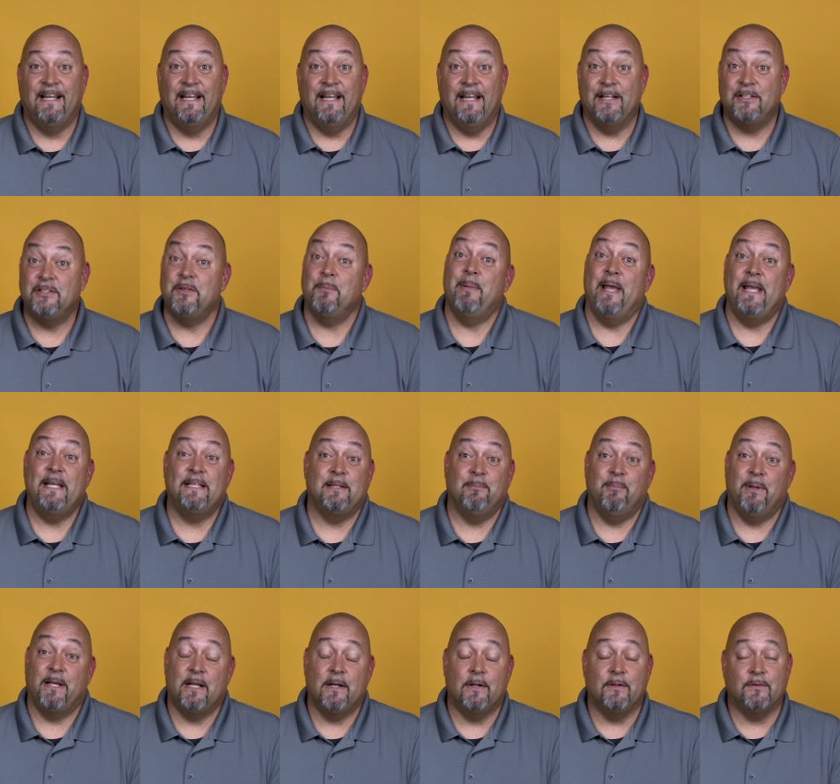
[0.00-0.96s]
it's amazing
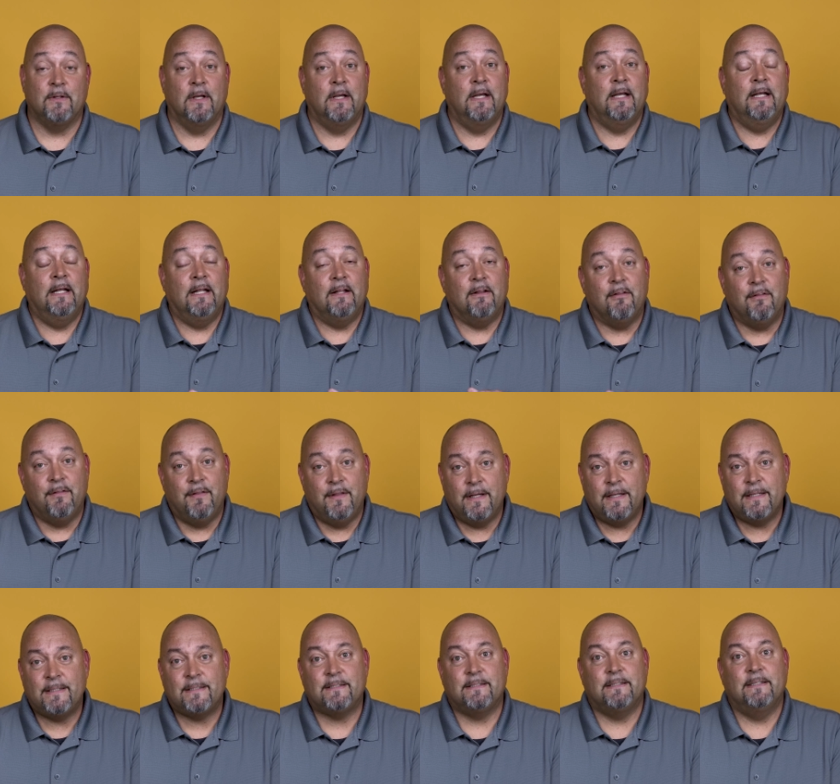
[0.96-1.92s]
because
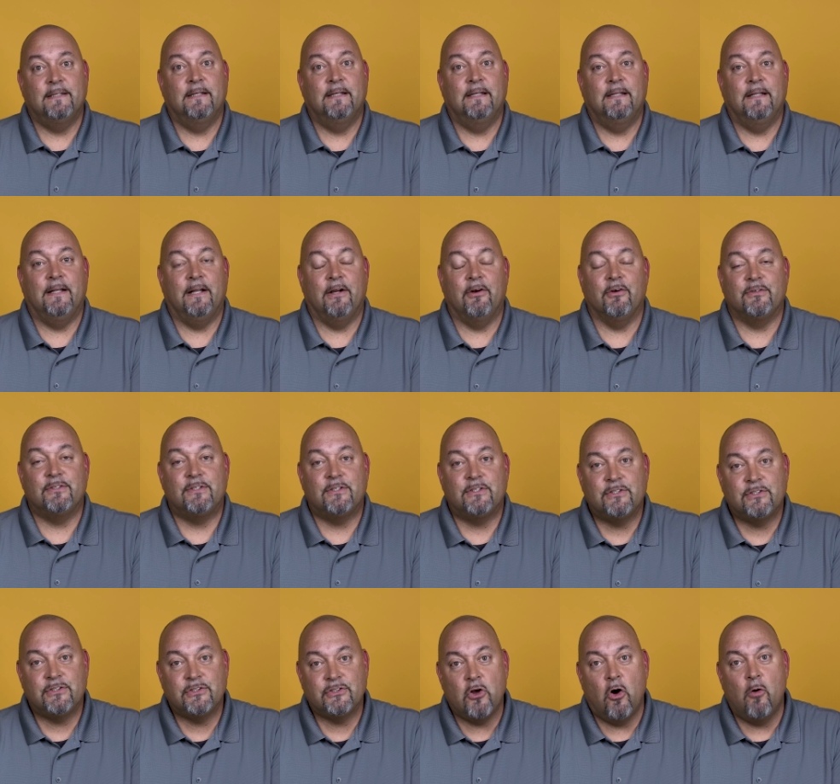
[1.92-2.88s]
this there's
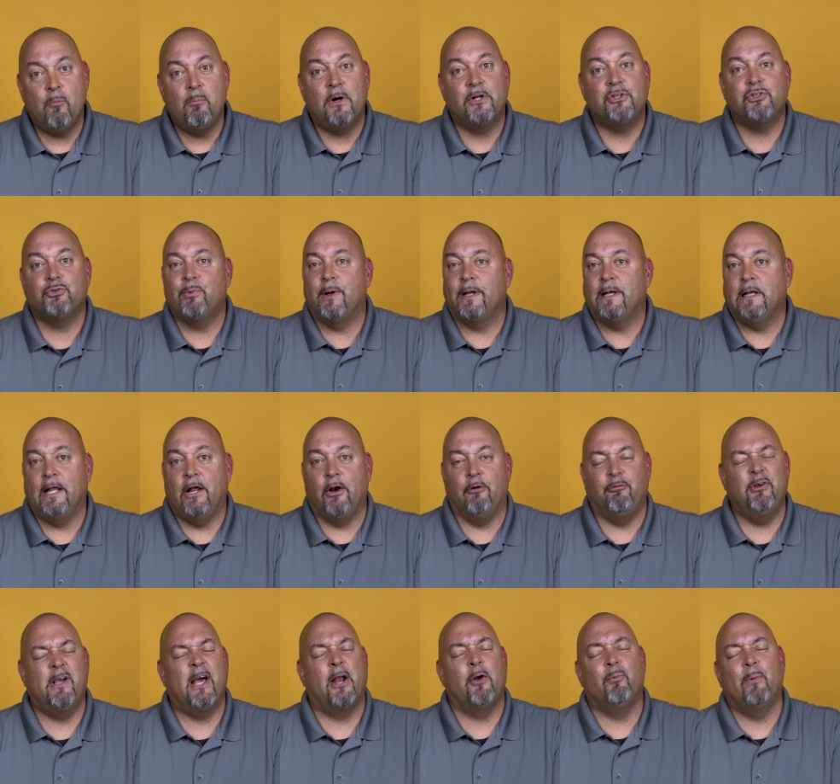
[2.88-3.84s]
so much red letter
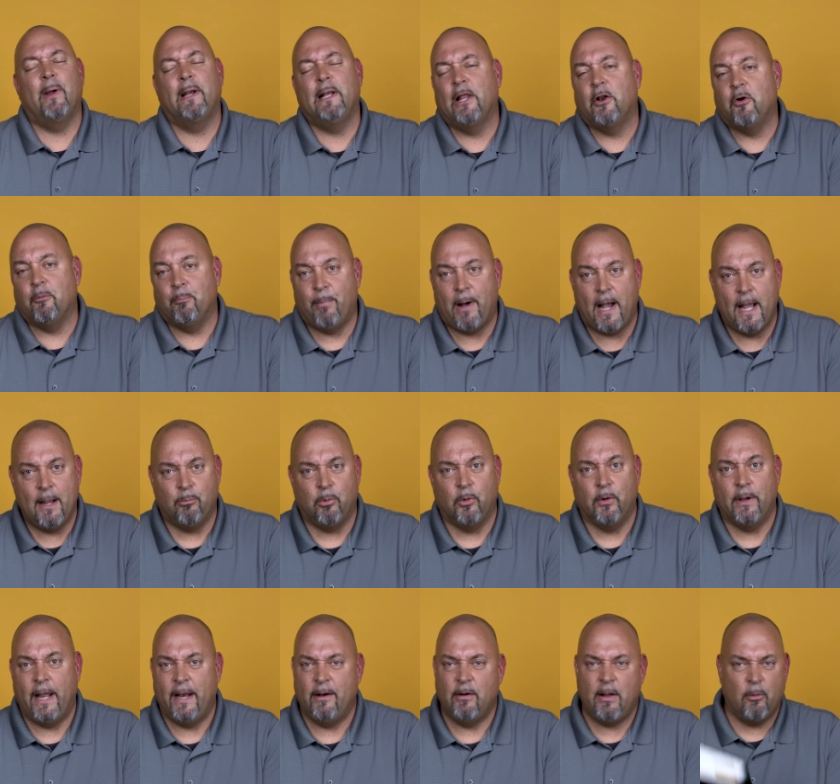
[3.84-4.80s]
if you got a red letter bible
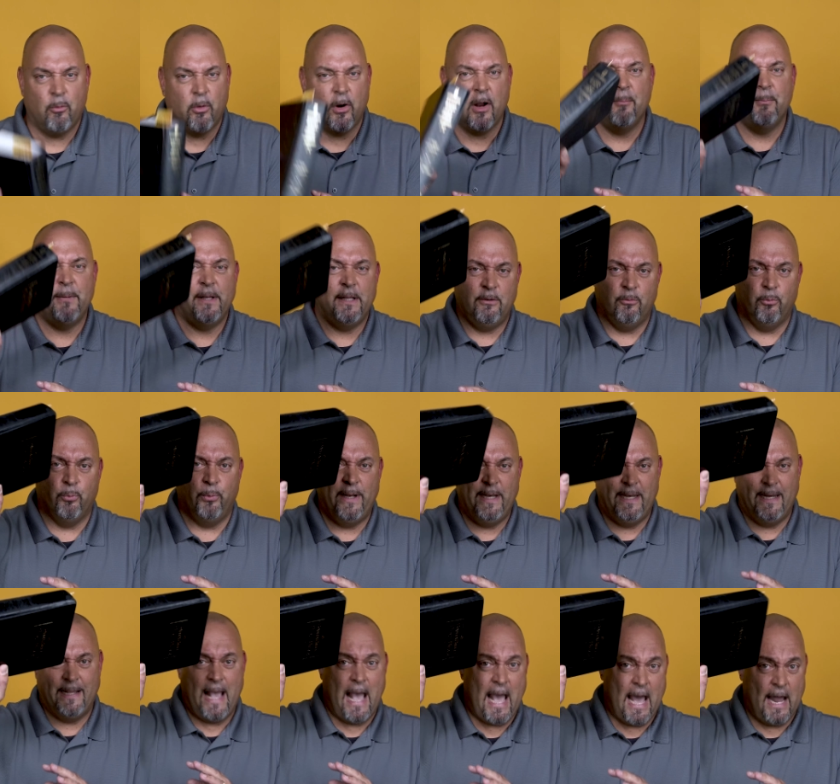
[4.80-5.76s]
and we're going to be
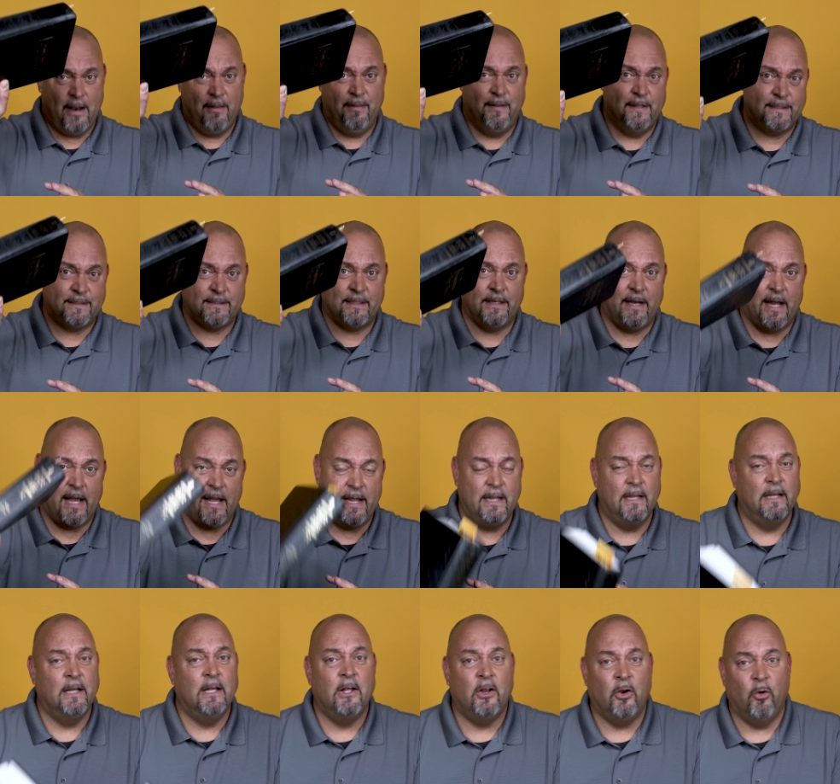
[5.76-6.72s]
reading out of this
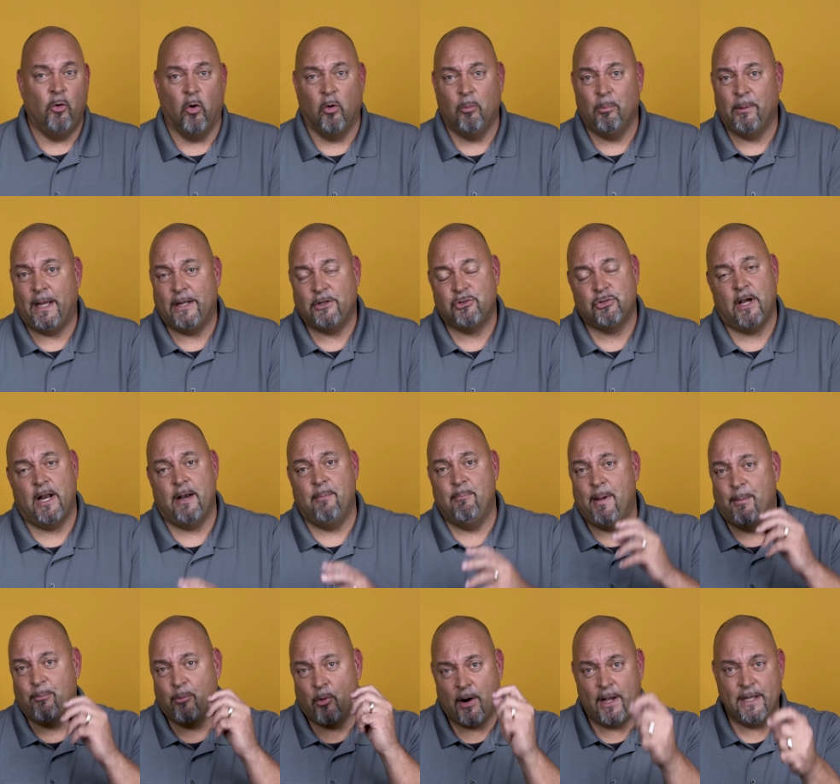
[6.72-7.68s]
today normally i try to
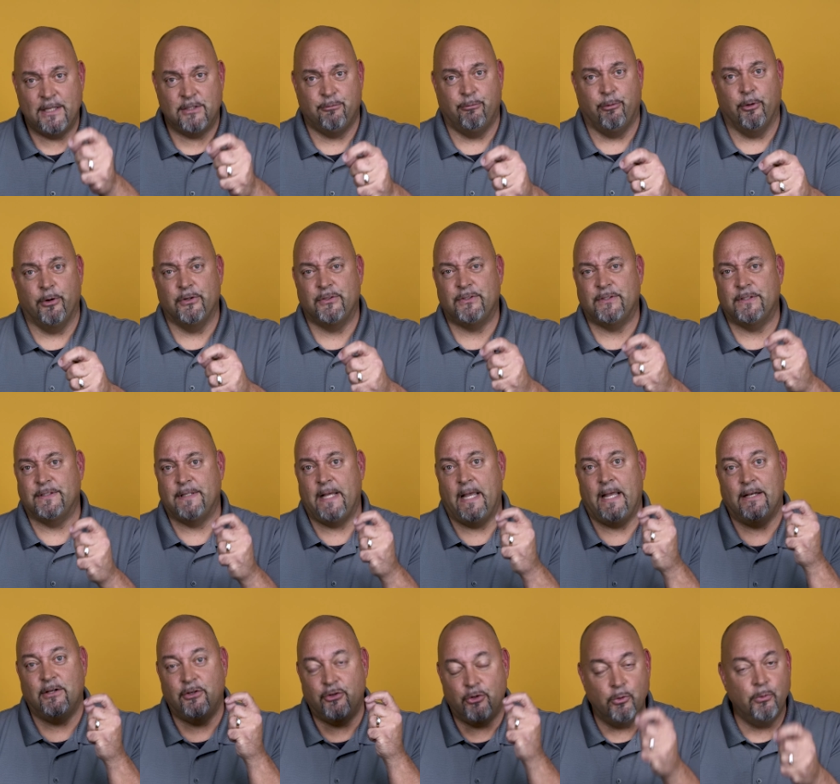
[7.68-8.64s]
memorize verses
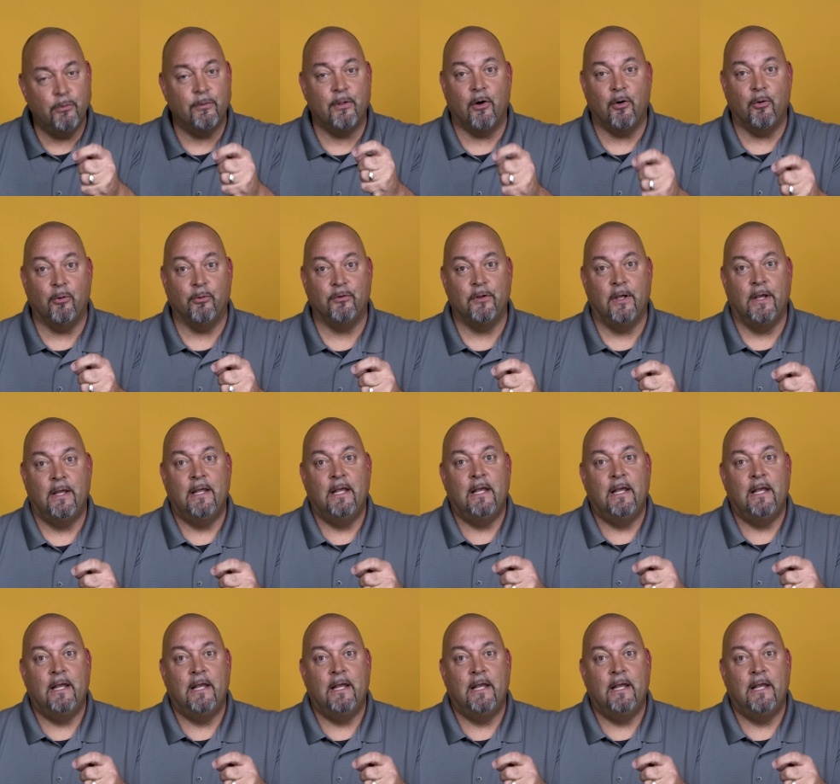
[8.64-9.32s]
and do those